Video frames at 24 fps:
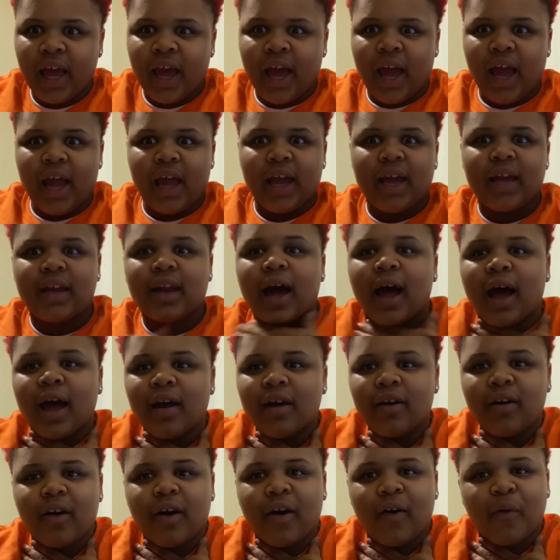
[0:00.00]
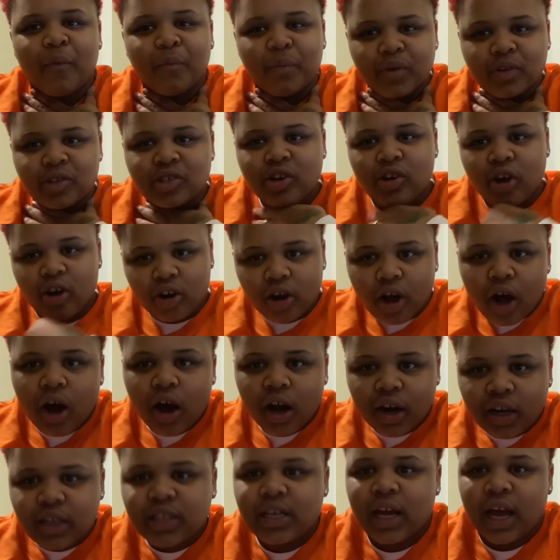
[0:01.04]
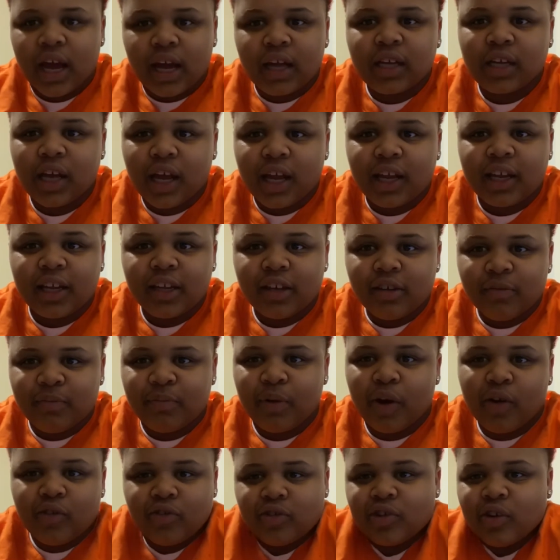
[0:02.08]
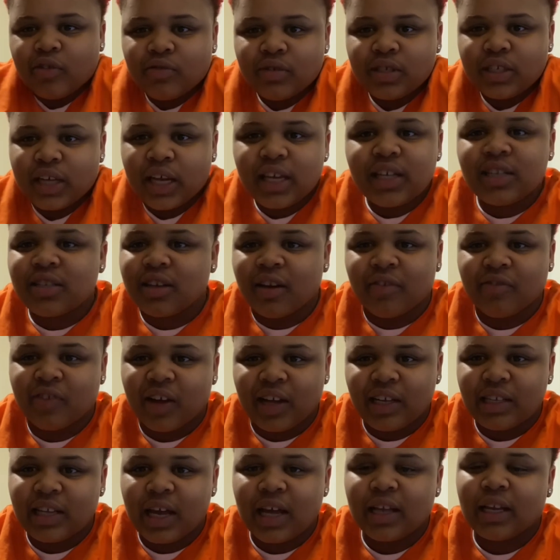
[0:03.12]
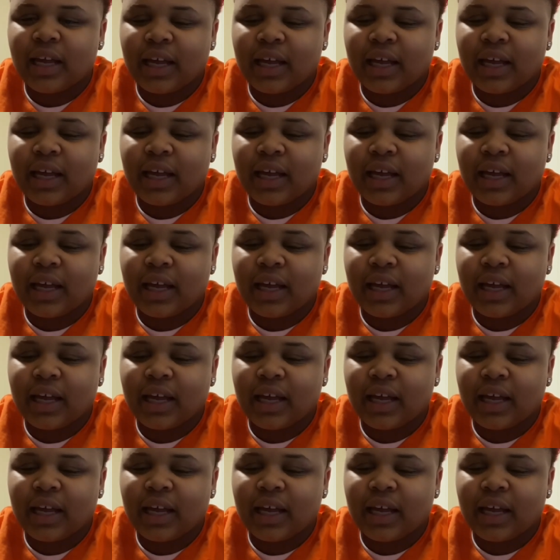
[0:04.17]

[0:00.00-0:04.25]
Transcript: And I almost caught a heart attack. Like, bro, don't say stuff like that.